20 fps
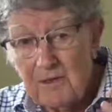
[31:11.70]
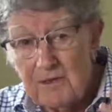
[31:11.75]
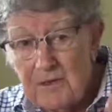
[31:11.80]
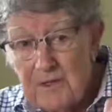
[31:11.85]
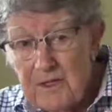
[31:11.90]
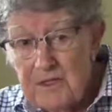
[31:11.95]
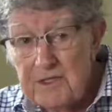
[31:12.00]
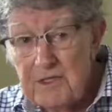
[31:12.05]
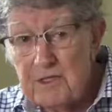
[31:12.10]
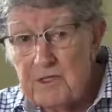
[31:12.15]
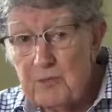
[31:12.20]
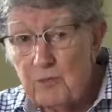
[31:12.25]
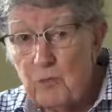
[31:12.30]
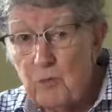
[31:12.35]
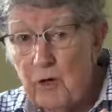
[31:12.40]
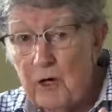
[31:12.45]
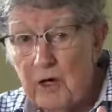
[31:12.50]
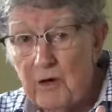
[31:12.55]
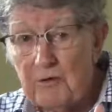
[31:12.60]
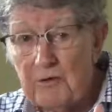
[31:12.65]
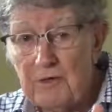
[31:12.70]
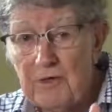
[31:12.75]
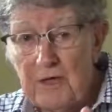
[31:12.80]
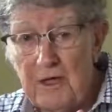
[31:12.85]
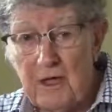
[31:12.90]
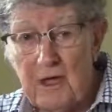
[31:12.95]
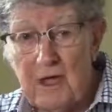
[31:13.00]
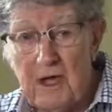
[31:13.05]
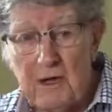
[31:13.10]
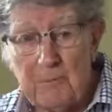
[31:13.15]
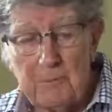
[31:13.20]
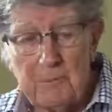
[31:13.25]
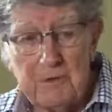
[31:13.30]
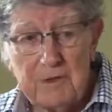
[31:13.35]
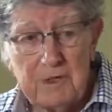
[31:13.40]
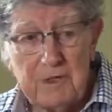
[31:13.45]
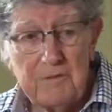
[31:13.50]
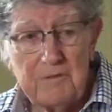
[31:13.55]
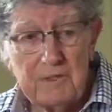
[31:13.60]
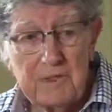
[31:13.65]
This is where the
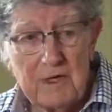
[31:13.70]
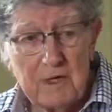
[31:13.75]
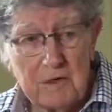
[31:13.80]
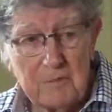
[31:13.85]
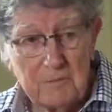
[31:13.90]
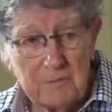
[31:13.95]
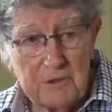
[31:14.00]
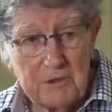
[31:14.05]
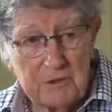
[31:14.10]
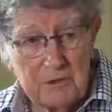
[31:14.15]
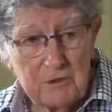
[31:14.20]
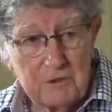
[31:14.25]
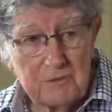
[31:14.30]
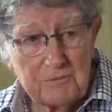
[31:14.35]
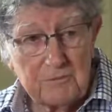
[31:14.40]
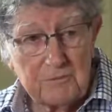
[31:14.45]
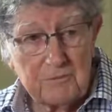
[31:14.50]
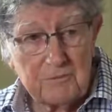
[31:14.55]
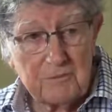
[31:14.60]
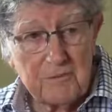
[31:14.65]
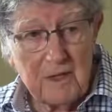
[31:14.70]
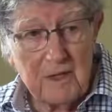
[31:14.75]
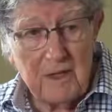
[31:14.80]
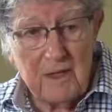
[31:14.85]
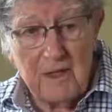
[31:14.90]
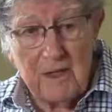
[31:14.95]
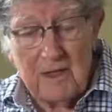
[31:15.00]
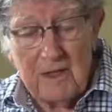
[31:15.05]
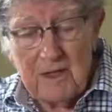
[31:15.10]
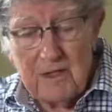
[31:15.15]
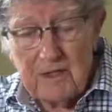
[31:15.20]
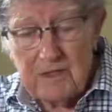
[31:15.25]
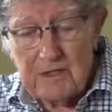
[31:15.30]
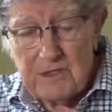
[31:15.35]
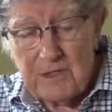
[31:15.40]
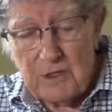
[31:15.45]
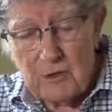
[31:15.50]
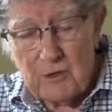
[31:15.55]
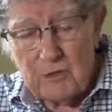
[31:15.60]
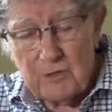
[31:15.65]
operatives come to.
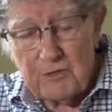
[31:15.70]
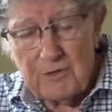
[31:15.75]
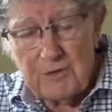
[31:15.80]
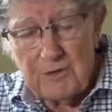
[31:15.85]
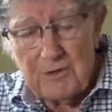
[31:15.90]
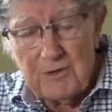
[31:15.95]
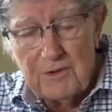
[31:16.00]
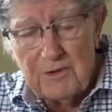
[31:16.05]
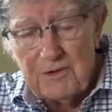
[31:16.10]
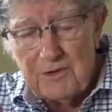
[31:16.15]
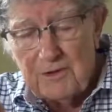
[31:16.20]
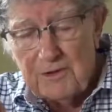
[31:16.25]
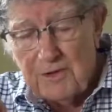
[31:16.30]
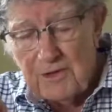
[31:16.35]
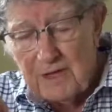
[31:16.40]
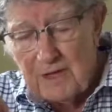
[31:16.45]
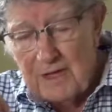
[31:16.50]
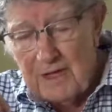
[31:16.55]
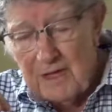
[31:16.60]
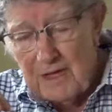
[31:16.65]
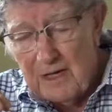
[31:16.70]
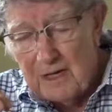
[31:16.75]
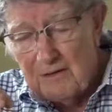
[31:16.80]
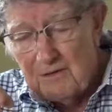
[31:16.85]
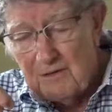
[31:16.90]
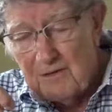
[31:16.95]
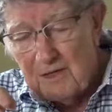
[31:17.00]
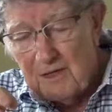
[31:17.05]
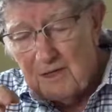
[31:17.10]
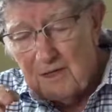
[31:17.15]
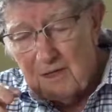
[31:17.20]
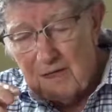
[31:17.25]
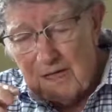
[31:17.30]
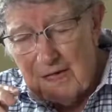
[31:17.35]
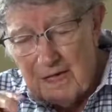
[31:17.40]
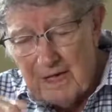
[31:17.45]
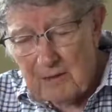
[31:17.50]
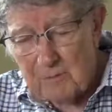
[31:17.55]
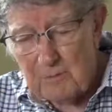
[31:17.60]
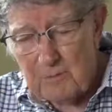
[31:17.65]
So the
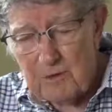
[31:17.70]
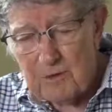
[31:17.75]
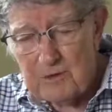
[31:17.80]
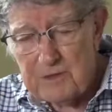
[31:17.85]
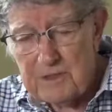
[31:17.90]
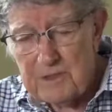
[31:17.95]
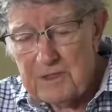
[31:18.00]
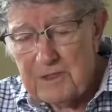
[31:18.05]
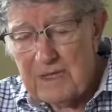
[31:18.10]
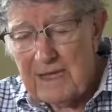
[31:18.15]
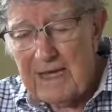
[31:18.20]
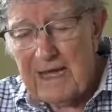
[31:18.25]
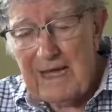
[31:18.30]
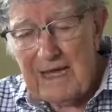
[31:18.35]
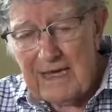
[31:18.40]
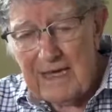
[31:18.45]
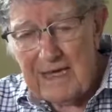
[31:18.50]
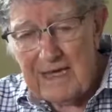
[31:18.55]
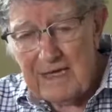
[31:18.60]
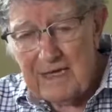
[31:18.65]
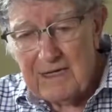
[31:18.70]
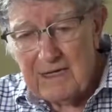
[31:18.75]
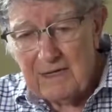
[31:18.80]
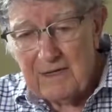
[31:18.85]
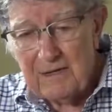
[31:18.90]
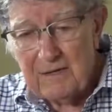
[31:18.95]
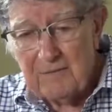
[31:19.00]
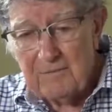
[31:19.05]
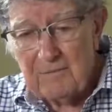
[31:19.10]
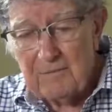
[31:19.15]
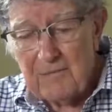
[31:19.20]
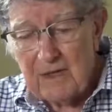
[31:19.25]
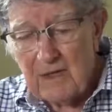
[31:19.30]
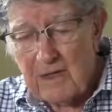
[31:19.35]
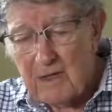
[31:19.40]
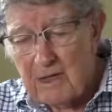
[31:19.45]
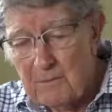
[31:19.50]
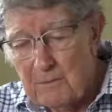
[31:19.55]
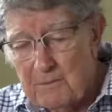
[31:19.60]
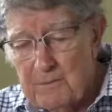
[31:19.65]
Admiral's aide
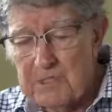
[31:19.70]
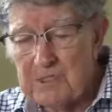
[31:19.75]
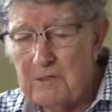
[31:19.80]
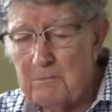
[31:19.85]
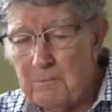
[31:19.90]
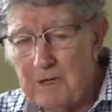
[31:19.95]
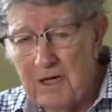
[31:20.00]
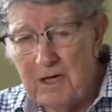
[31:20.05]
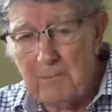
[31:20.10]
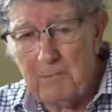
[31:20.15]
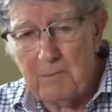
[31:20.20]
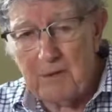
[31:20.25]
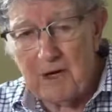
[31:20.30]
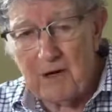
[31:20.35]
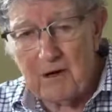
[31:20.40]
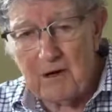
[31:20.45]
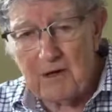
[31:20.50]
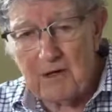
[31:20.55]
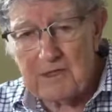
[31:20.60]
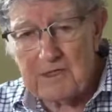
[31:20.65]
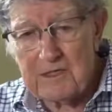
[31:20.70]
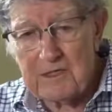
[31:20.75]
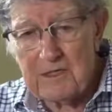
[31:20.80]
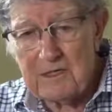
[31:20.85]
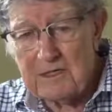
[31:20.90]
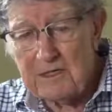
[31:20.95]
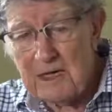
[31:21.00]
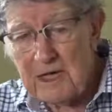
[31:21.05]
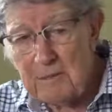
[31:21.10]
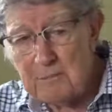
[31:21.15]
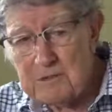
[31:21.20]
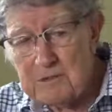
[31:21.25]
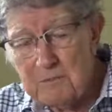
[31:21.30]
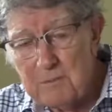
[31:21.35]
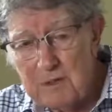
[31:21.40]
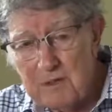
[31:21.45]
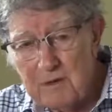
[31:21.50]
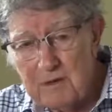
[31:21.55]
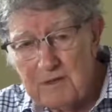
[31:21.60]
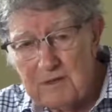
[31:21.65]
comes to my barracks, taps
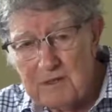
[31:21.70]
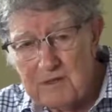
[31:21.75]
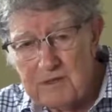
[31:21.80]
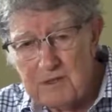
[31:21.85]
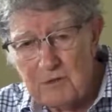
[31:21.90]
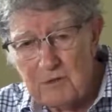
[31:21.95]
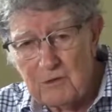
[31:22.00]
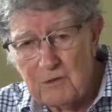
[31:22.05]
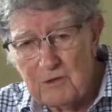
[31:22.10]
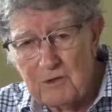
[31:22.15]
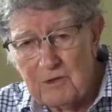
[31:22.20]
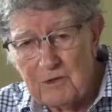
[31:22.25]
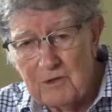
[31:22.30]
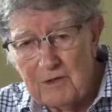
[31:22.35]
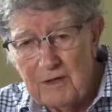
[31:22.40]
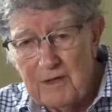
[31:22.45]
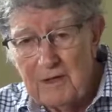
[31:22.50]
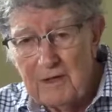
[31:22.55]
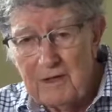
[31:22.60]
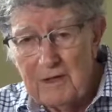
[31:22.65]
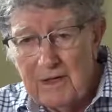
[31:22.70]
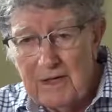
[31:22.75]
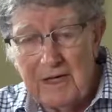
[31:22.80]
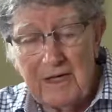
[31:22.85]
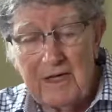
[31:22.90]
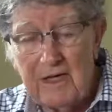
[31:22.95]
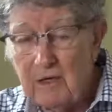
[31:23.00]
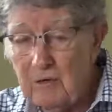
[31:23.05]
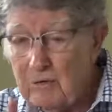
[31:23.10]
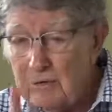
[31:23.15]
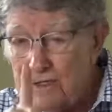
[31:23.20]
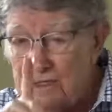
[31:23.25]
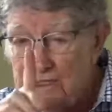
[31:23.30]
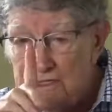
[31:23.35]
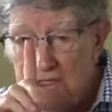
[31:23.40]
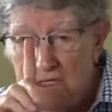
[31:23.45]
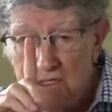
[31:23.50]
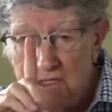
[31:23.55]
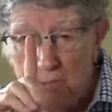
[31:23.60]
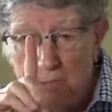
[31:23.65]
me on the shoulder, and he only
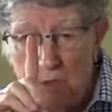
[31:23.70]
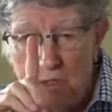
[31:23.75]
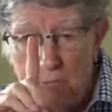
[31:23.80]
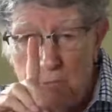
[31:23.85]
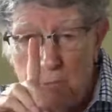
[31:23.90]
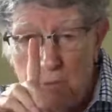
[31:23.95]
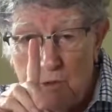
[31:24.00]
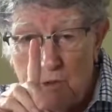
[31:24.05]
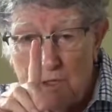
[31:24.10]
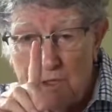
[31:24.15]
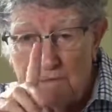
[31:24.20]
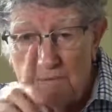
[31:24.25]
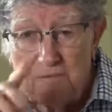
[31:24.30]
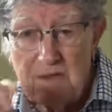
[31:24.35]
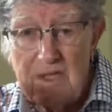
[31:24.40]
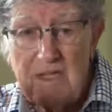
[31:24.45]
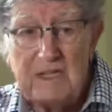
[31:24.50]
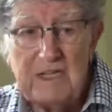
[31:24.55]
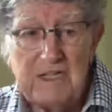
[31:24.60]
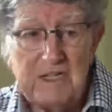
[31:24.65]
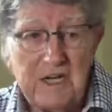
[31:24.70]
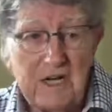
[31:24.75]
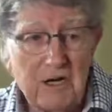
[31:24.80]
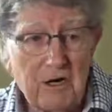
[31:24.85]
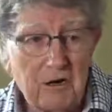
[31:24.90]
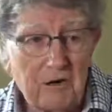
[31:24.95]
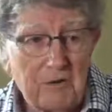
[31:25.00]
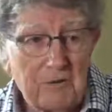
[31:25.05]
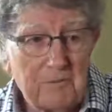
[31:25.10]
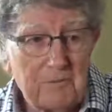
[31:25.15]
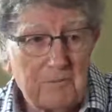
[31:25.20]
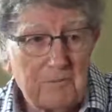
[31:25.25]
says one word: he's here.